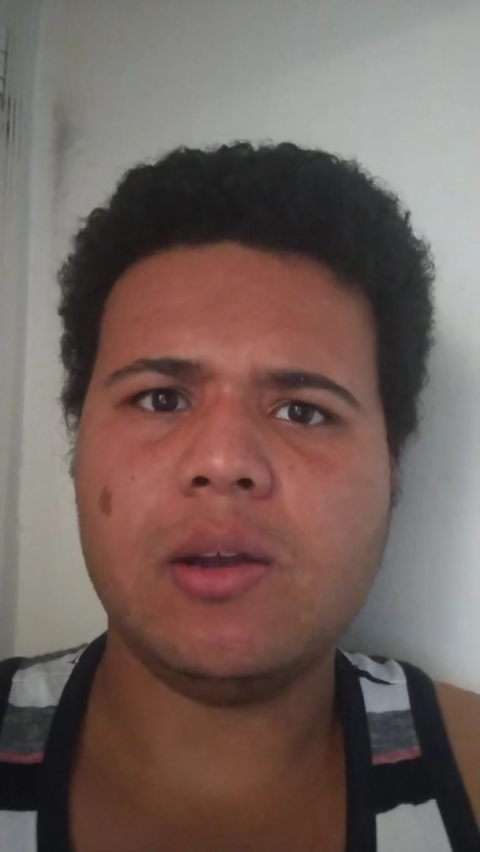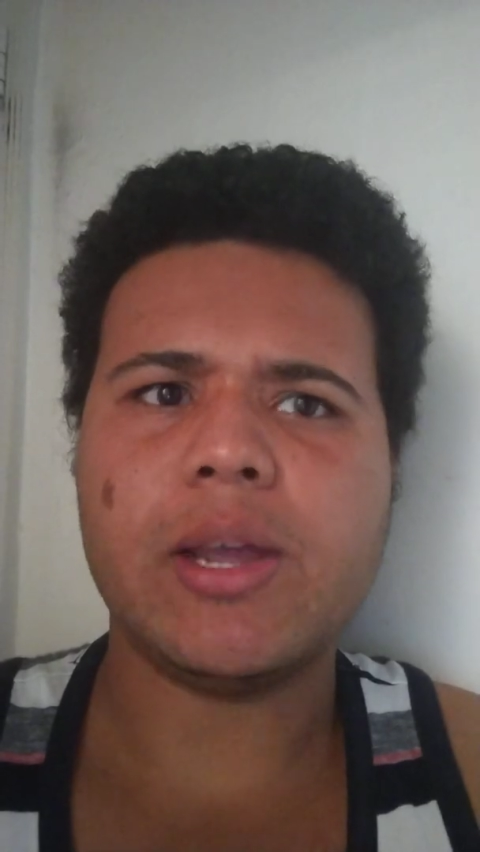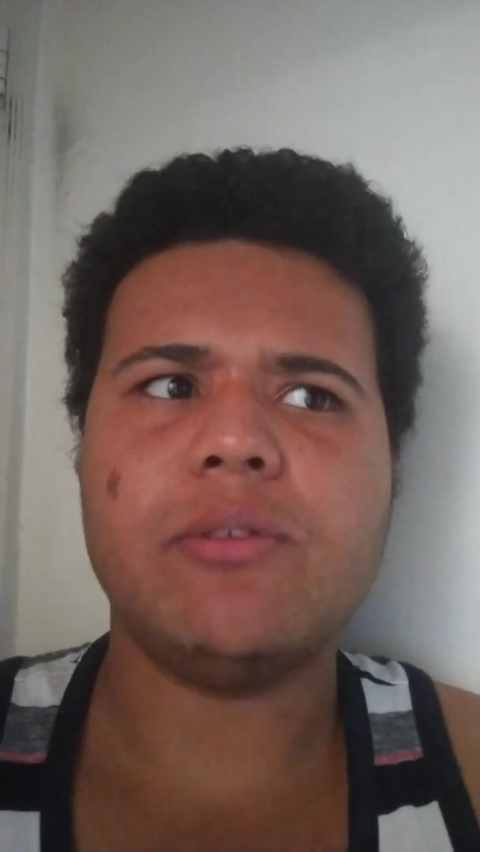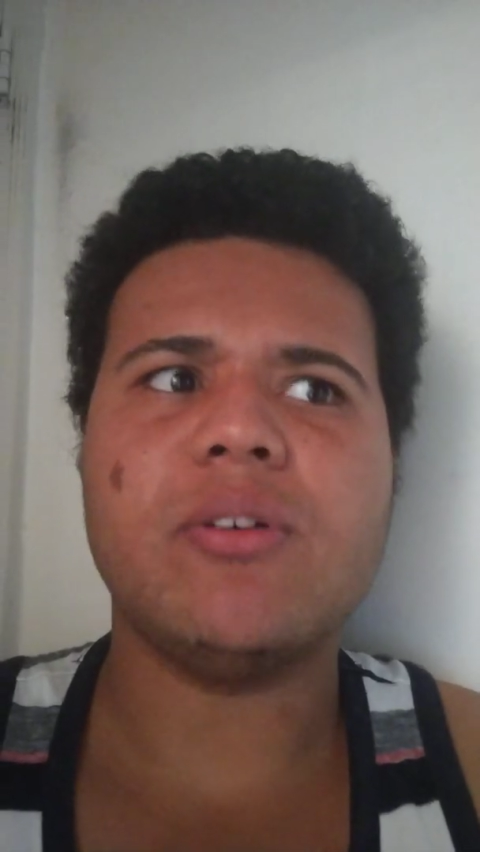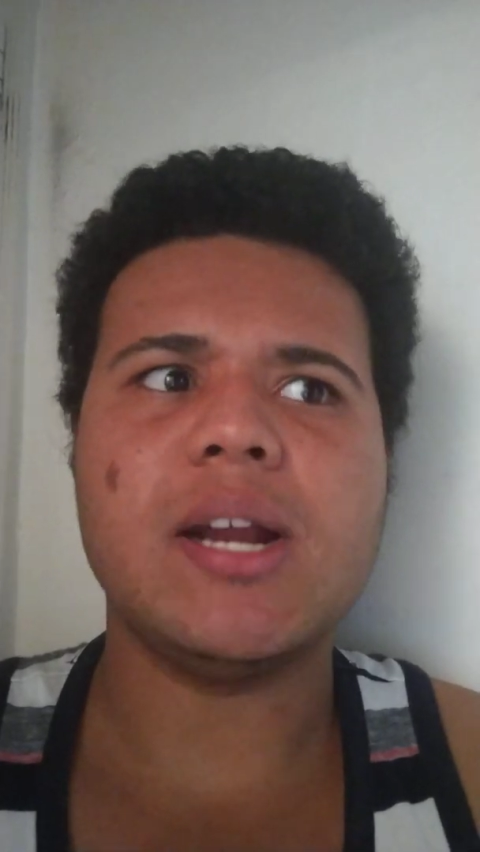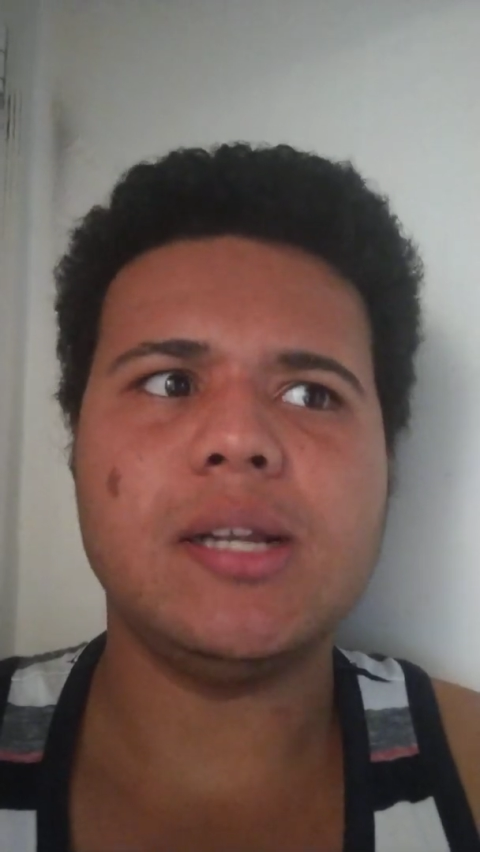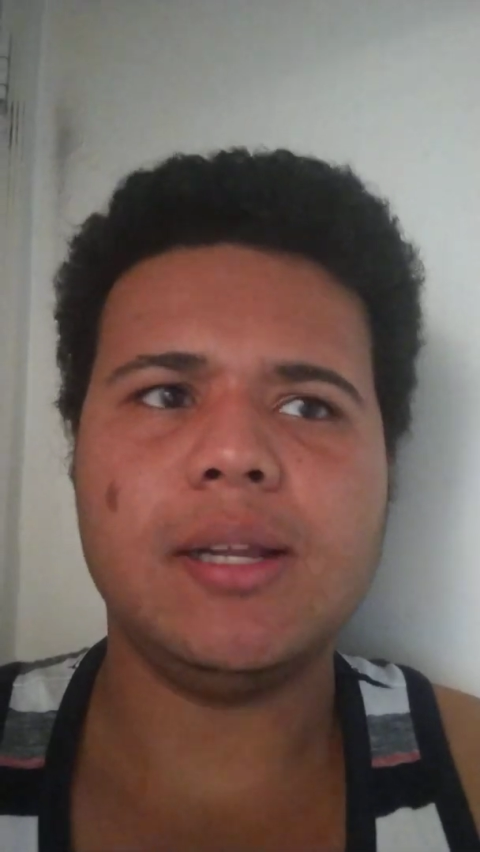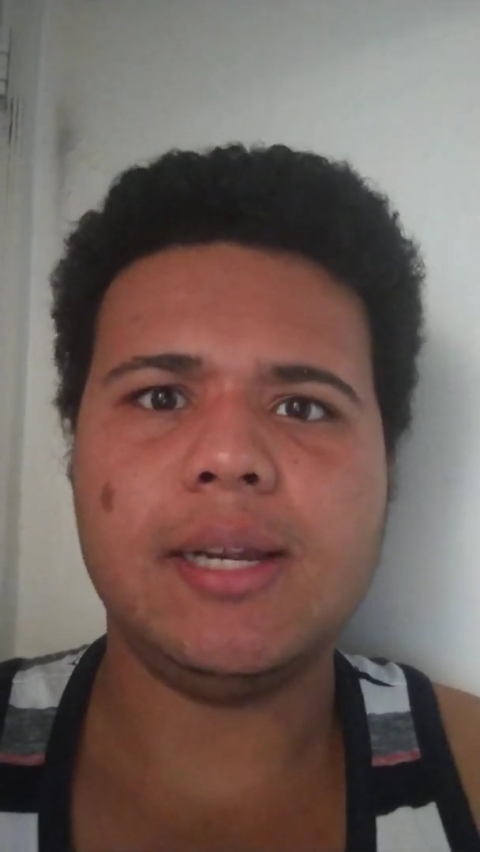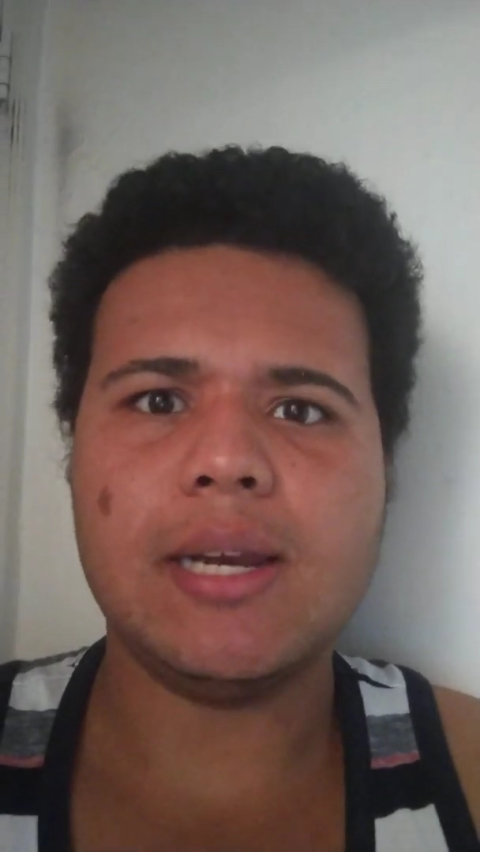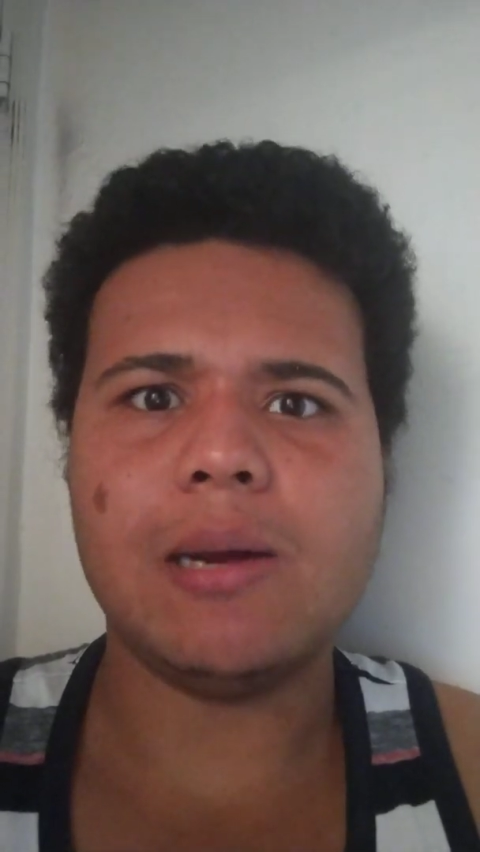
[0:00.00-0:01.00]
okay,
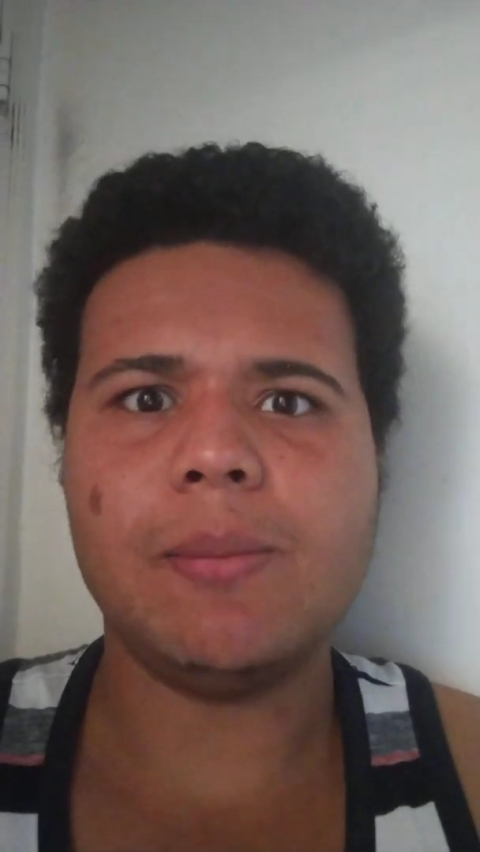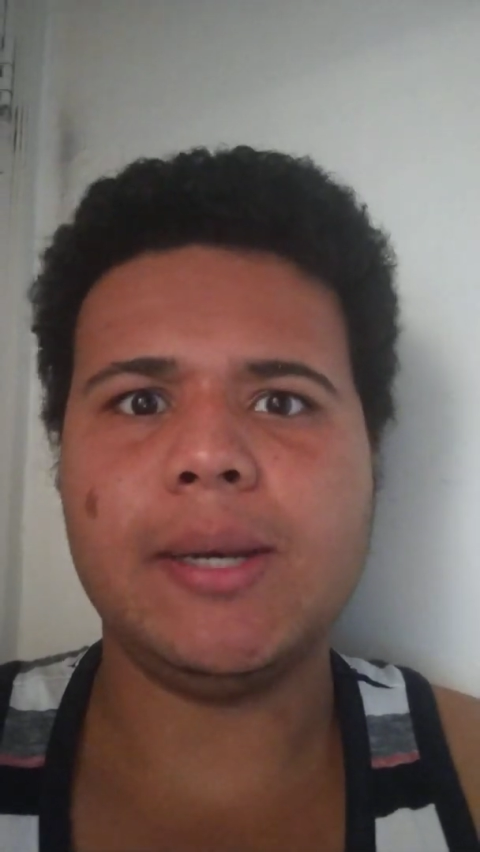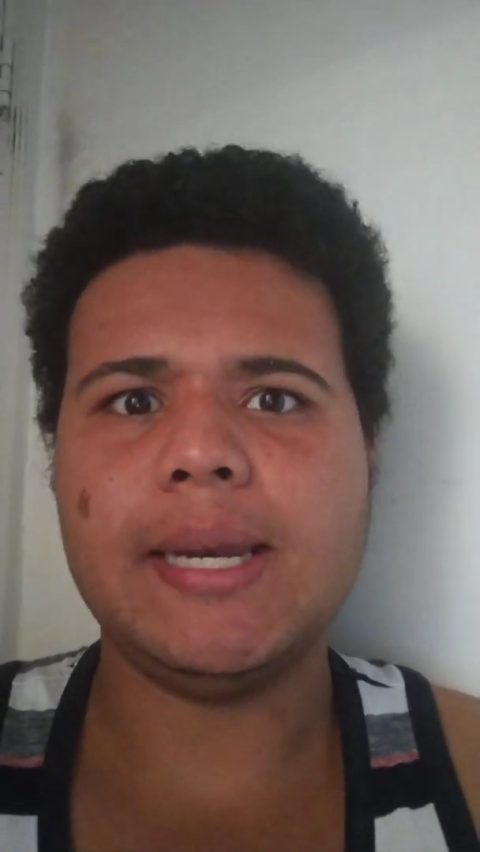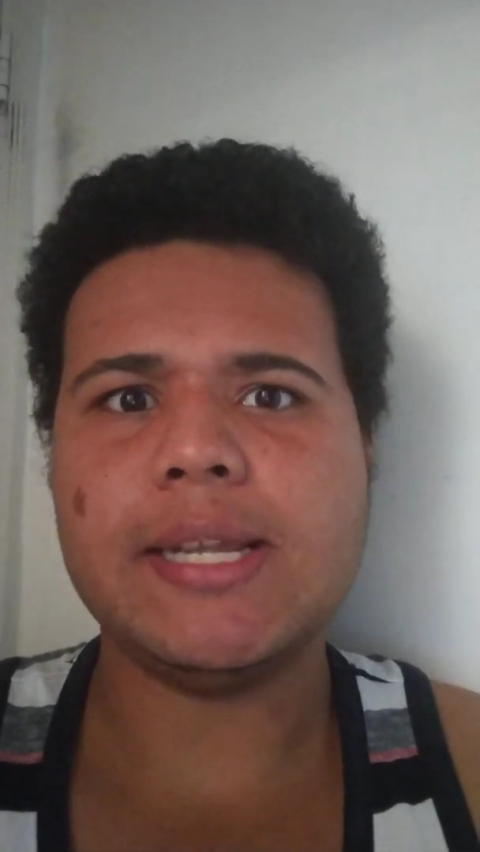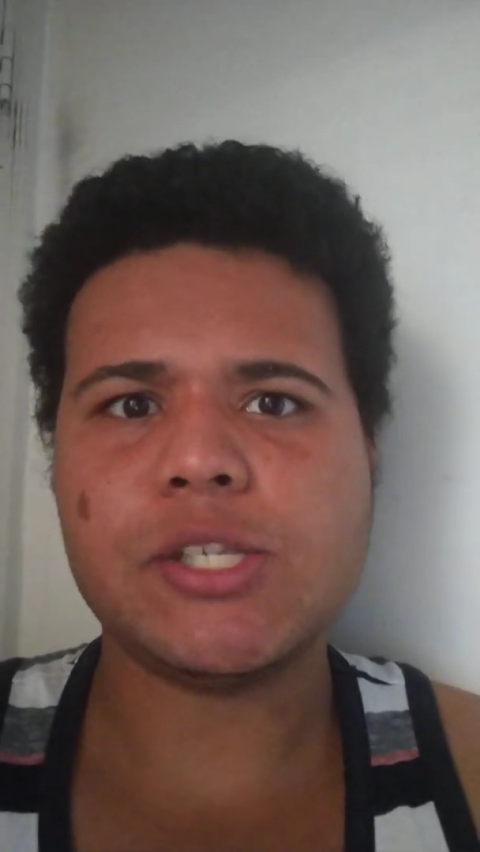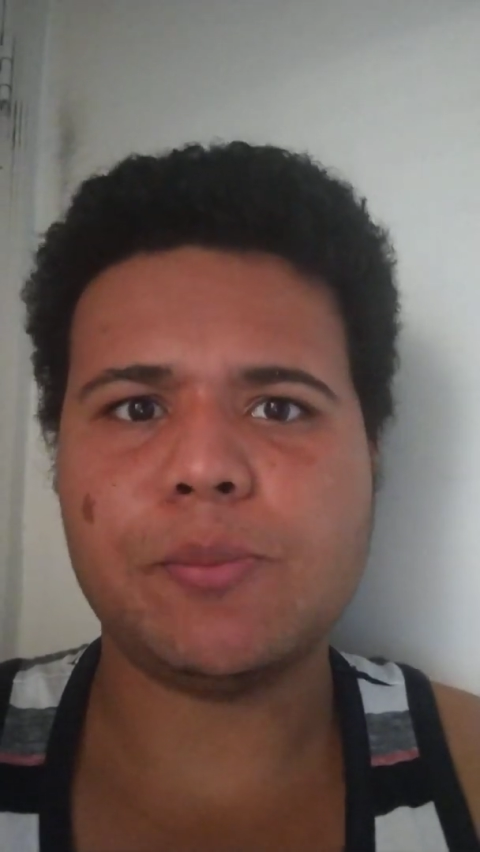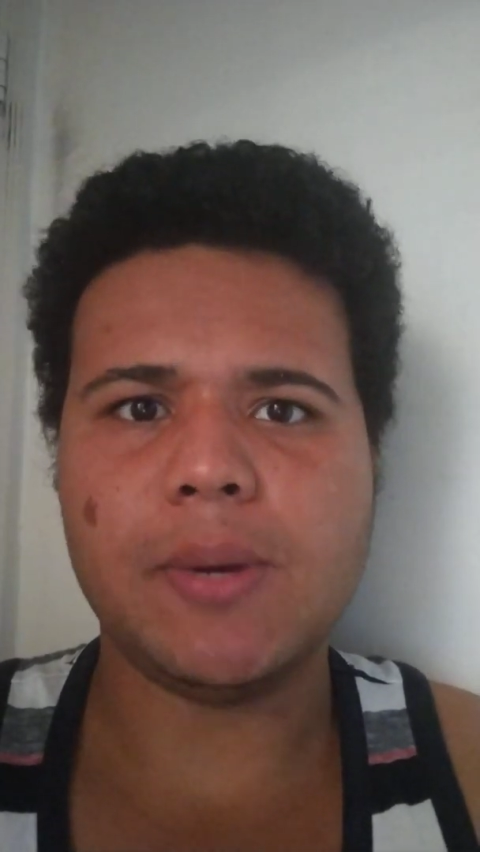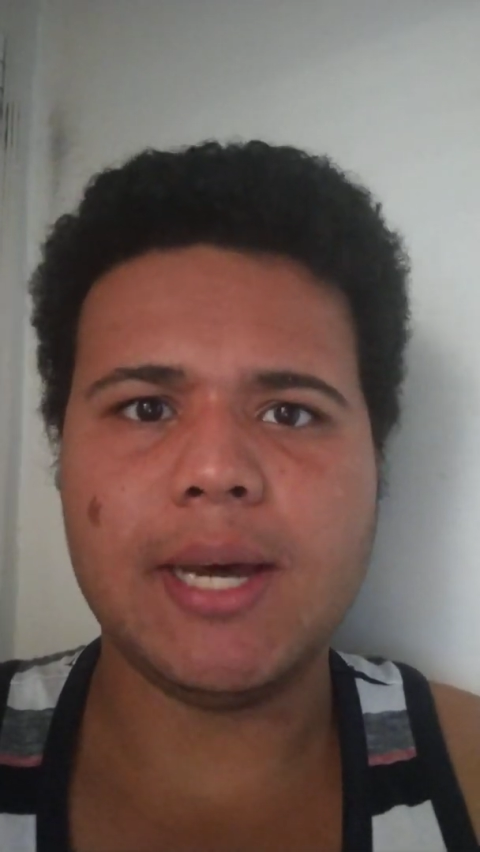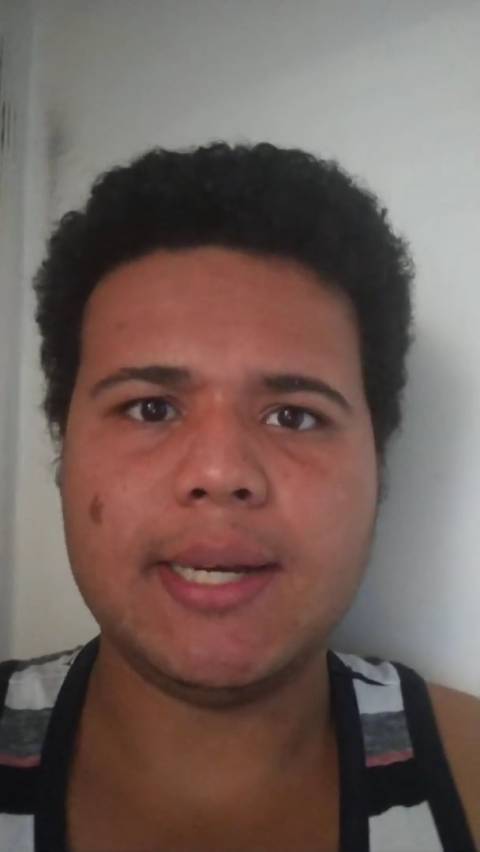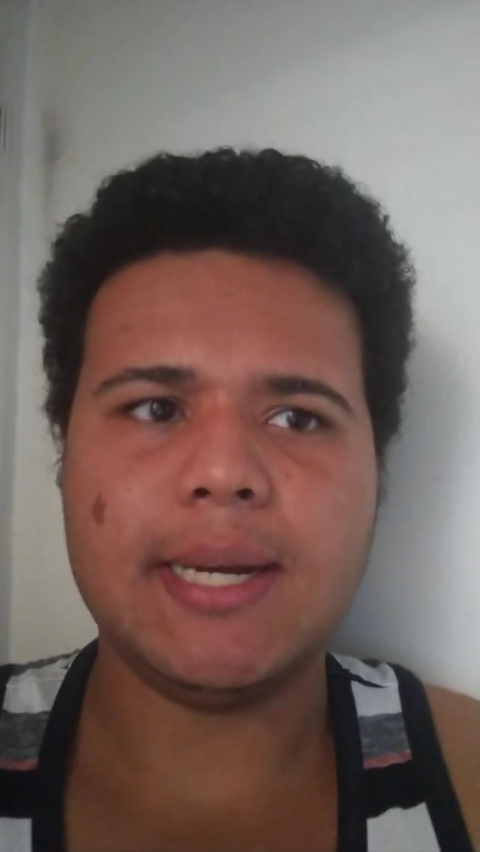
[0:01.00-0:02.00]
finally, now I'm in this
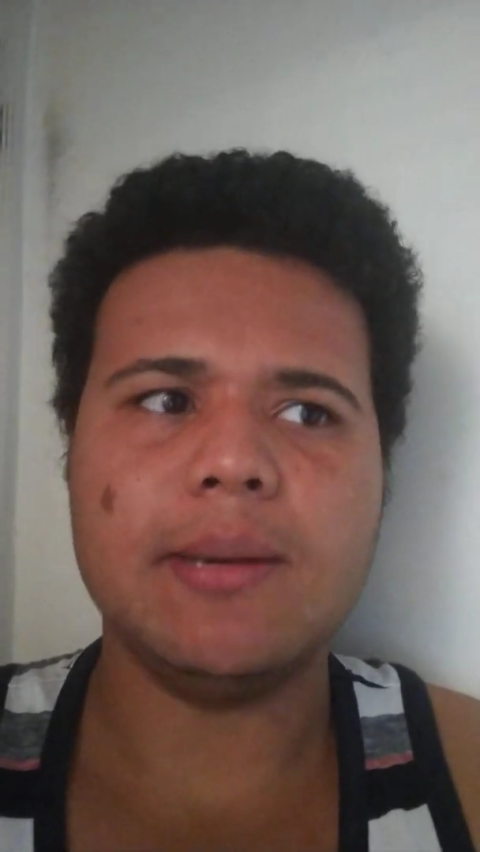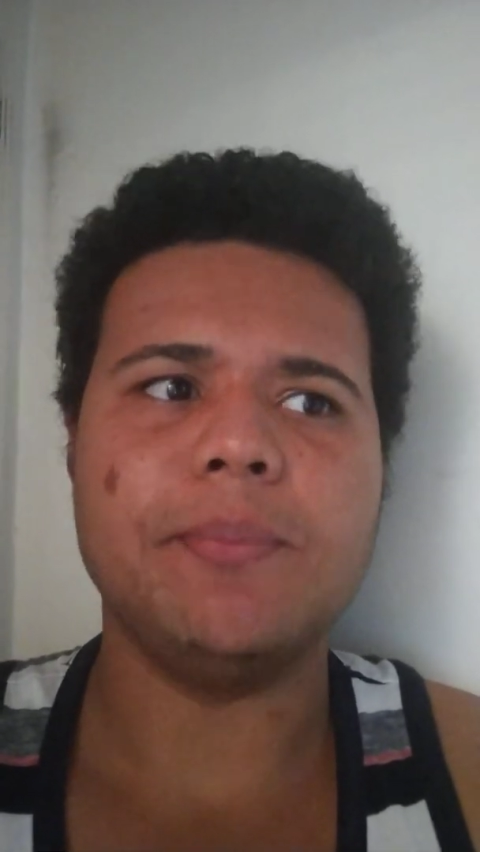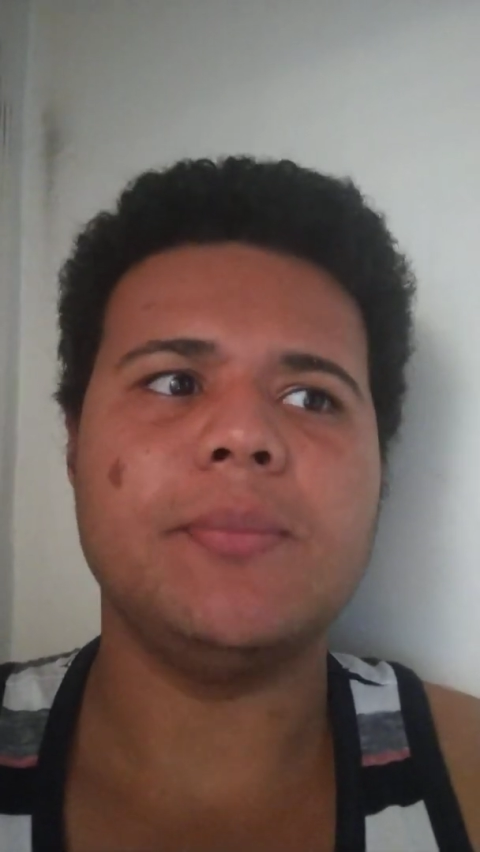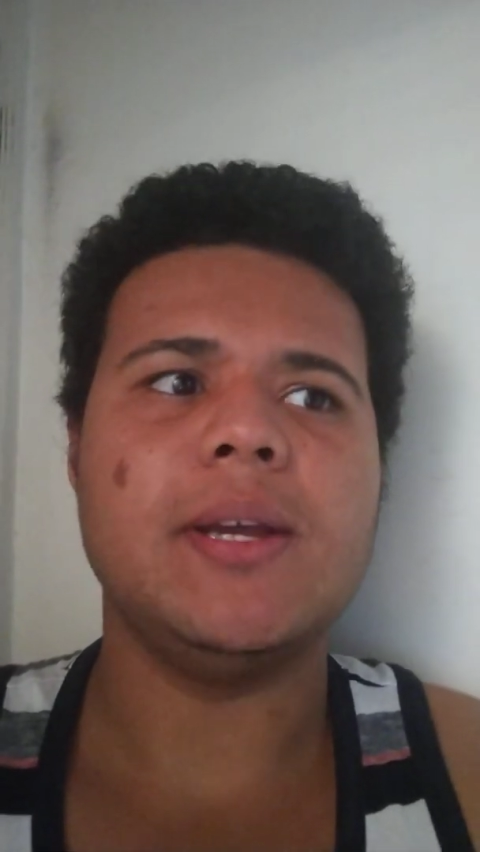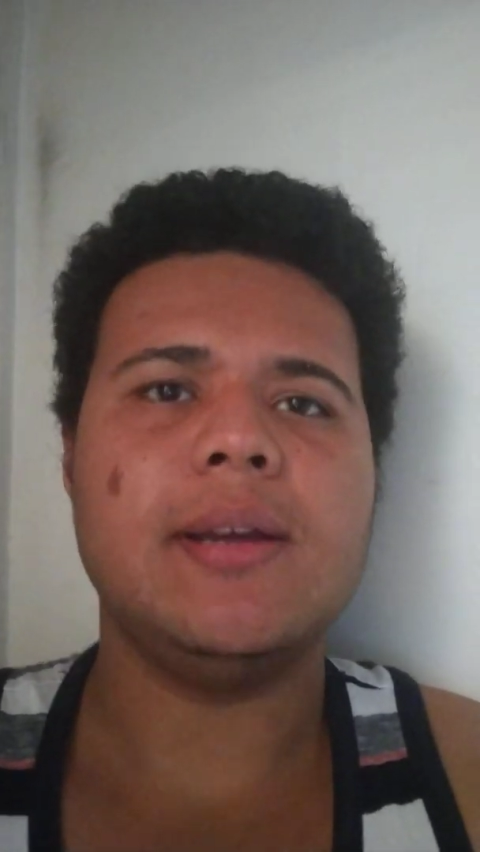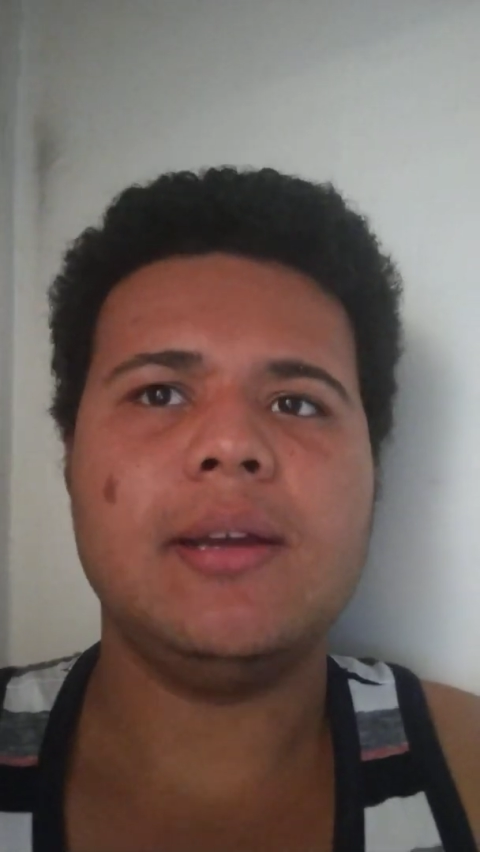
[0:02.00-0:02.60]
spot and I'm